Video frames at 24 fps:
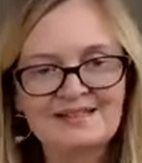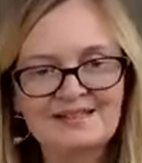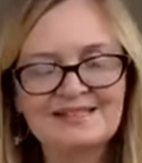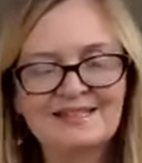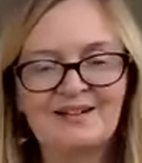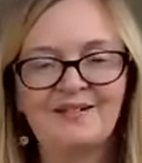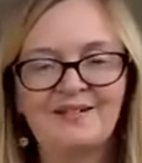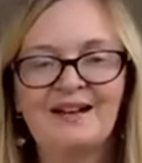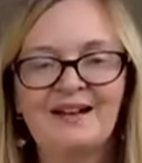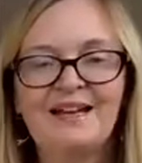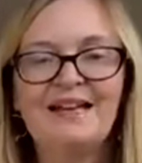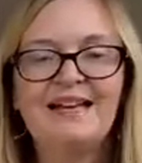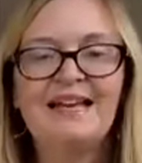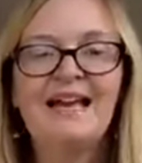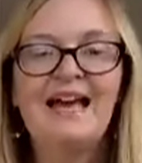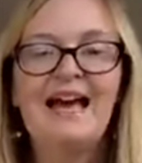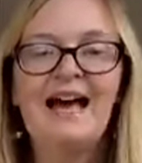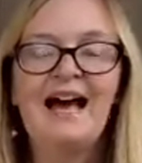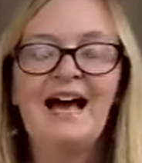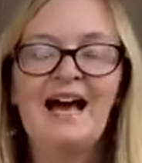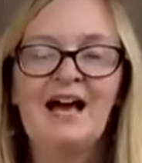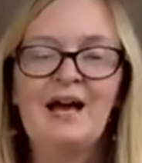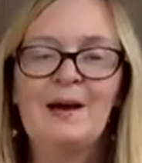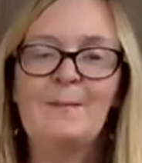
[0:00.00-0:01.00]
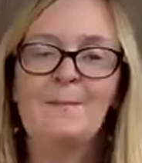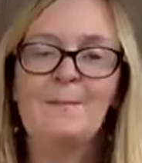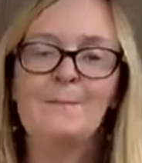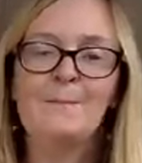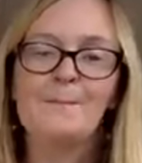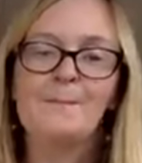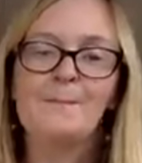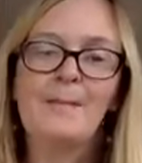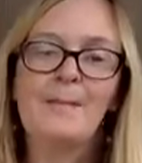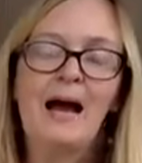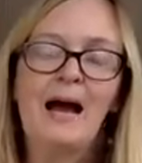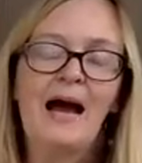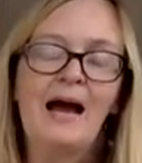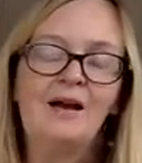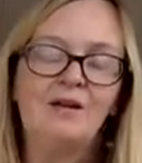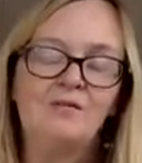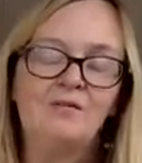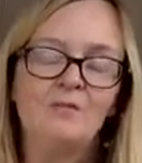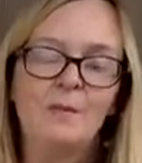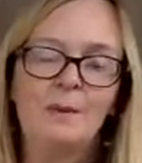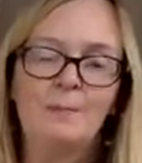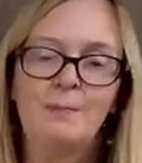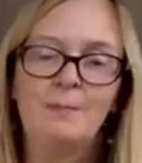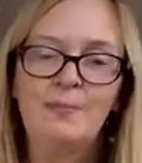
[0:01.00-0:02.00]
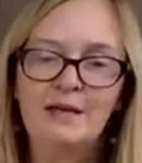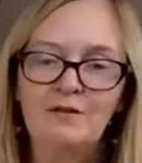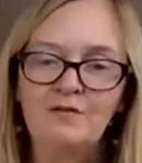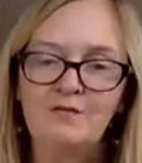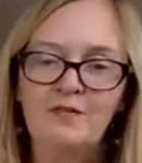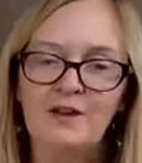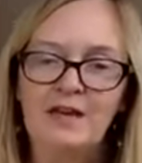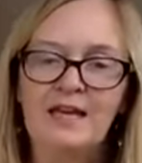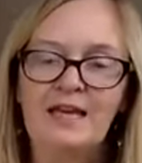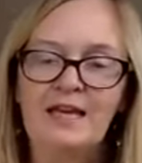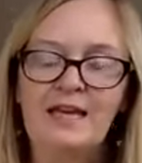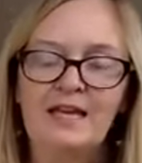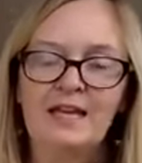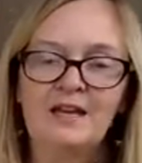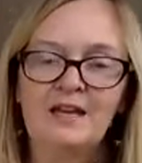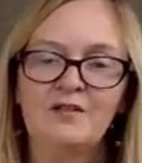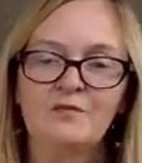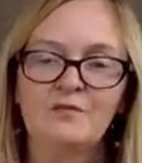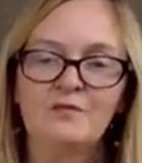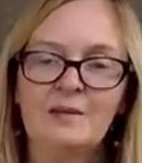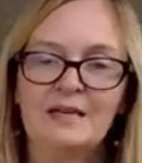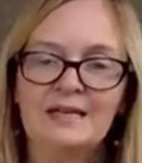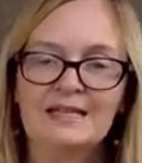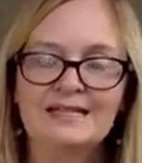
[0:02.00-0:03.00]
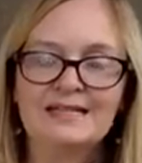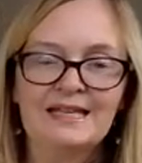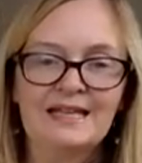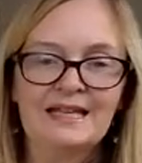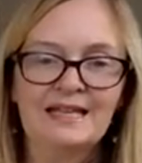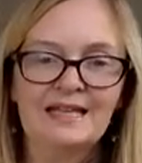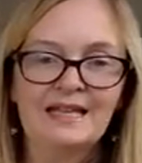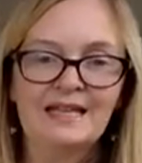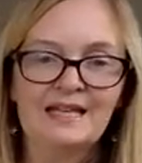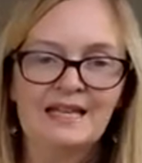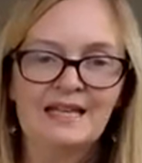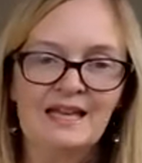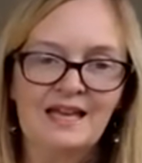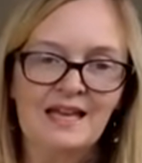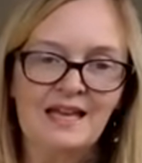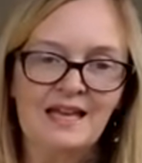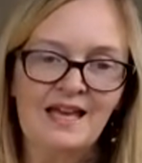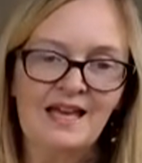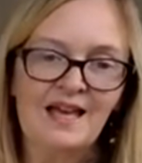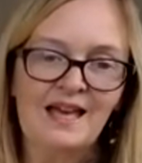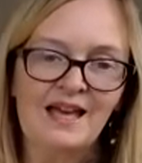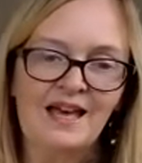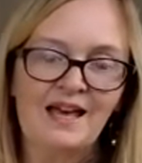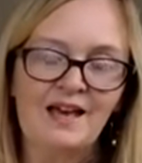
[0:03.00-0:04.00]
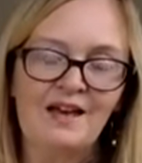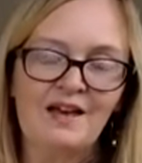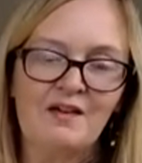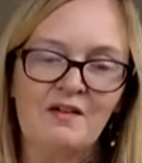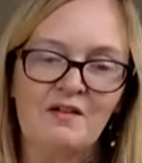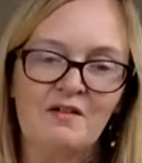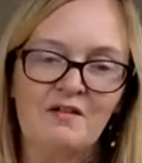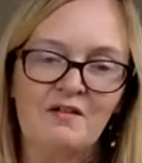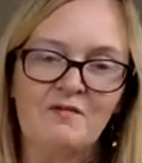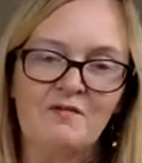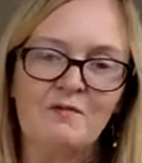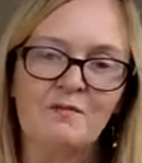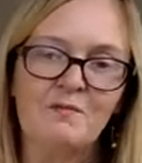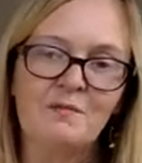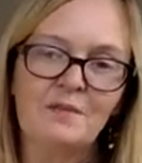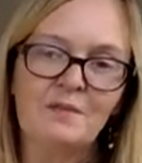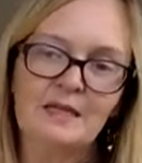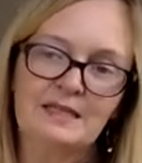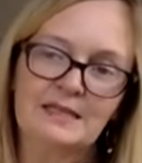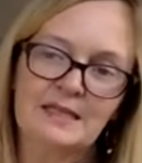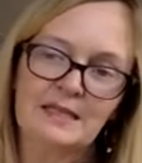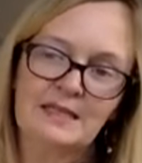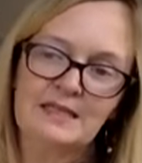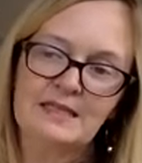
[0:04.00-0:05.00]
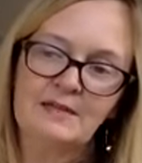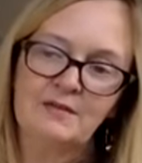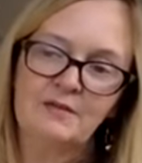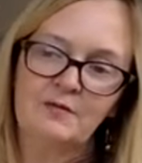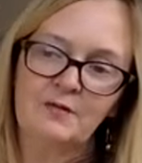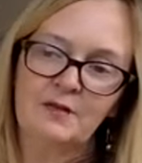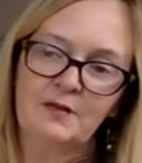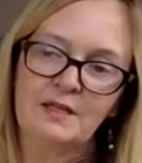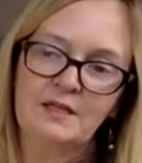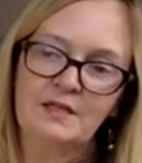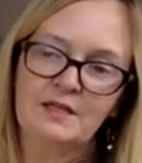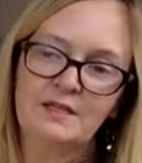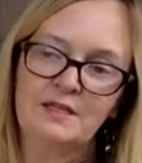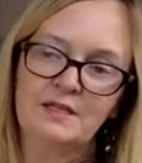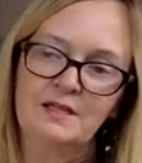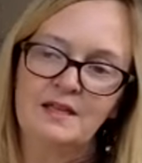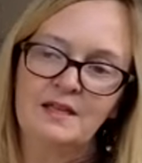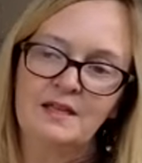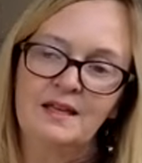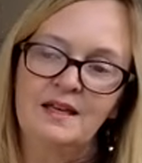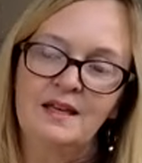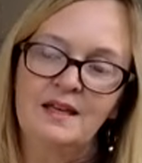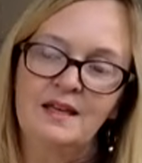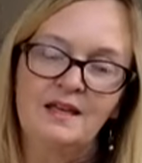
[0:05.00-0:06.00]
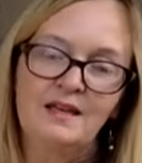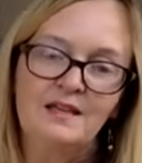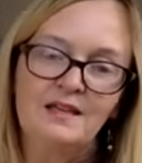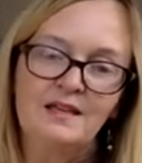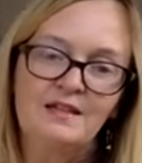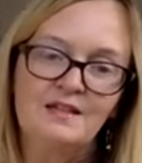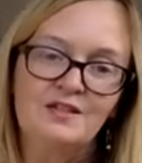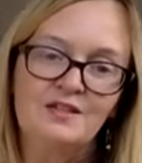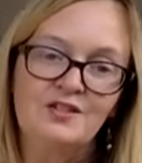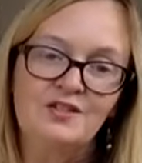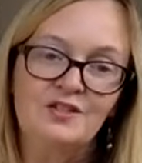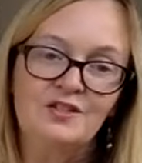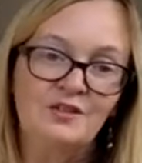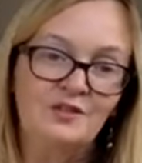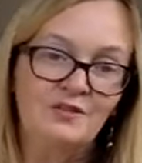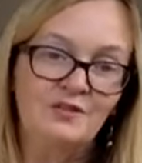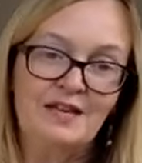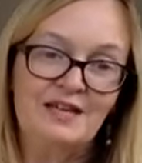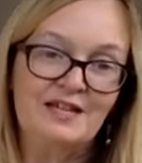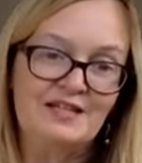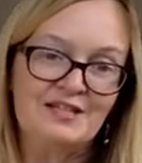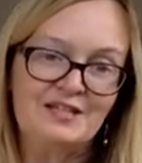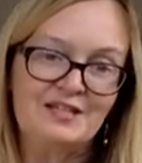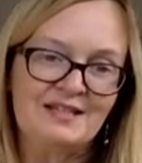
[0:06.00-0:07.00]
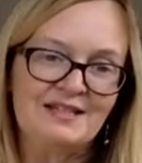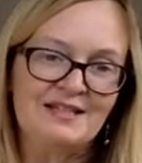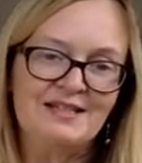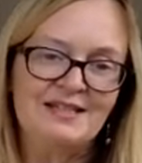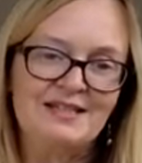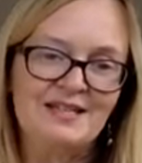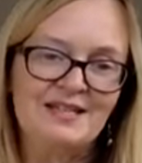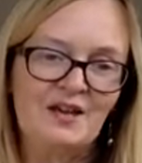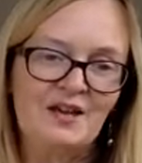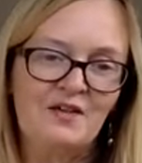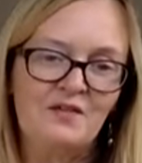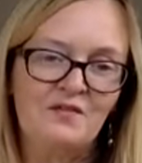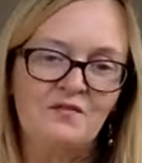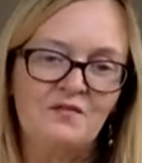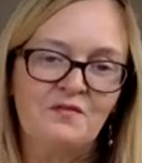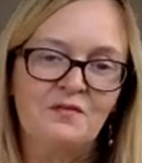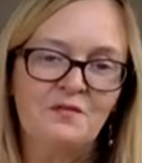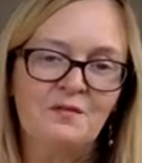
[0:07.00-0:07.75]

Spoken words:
So I am a big fan of mixing different generations of